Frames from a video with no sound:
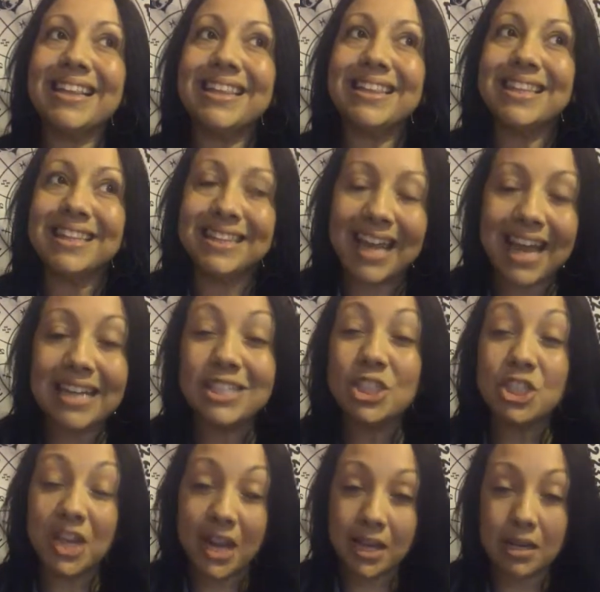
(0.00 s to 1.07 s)
the last
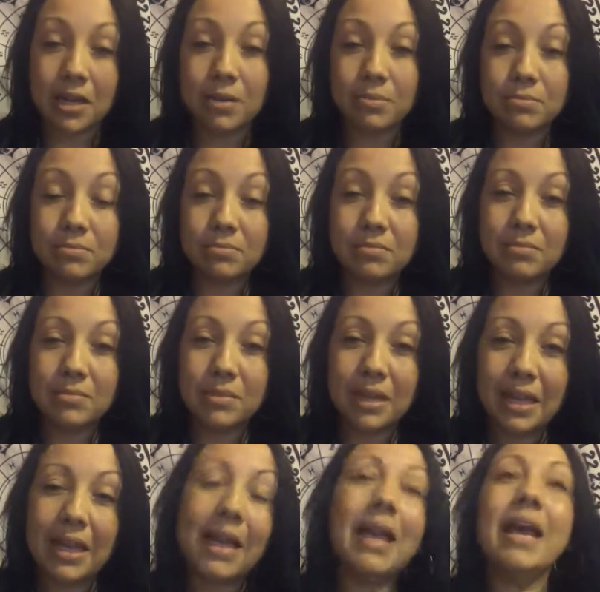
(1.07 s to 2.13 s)
shakeup.
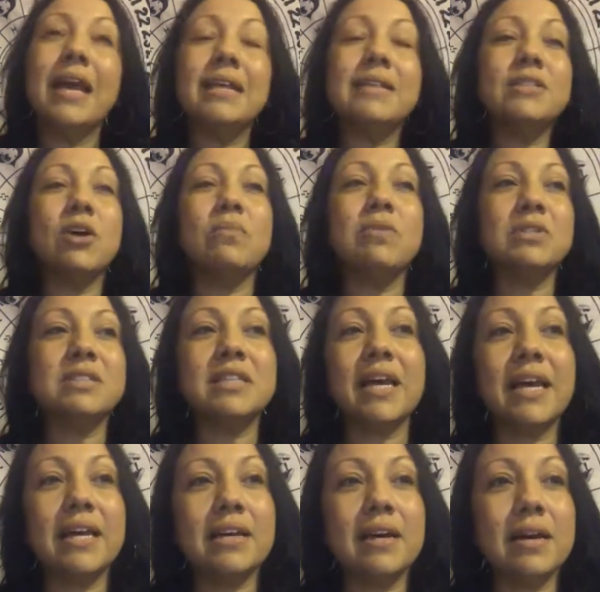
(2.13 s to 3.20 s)
It's almost like